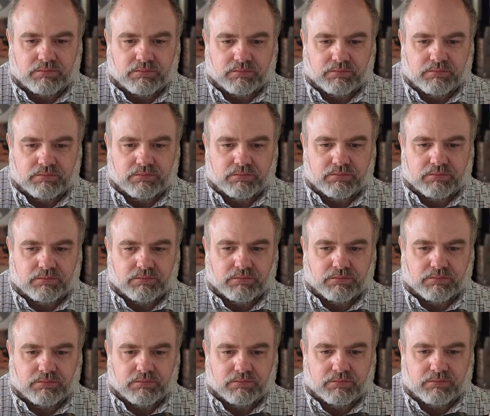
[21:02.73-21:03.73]

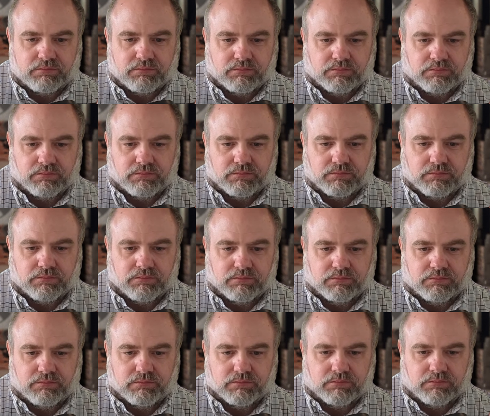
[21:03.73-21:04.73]

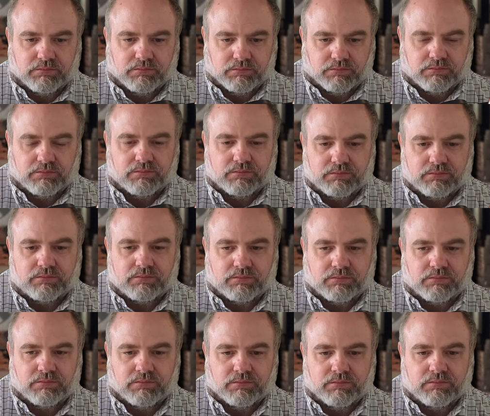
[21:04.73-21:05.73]

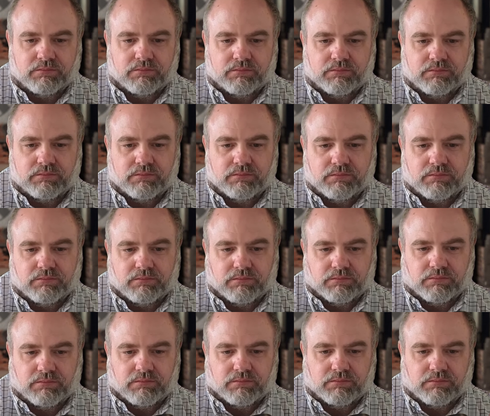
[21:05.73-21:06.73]

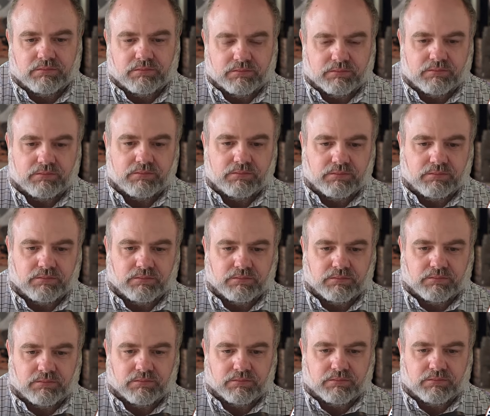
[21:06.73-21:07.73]

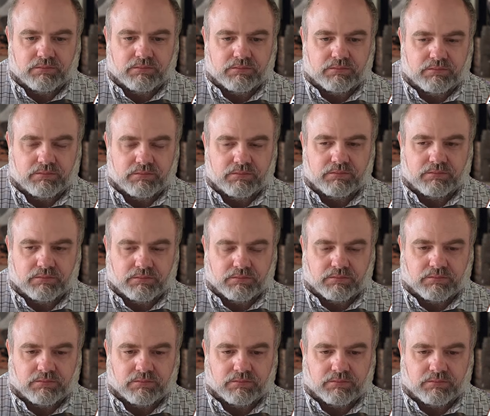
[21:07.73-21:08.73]

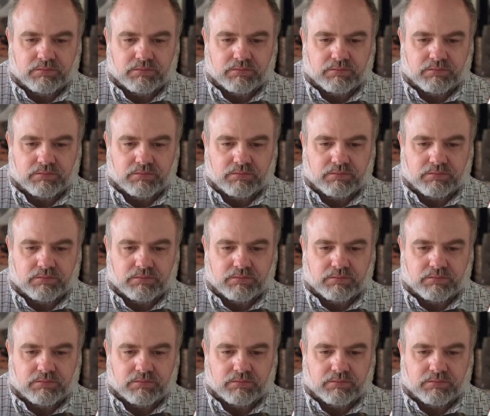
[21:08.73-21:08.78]
(silent)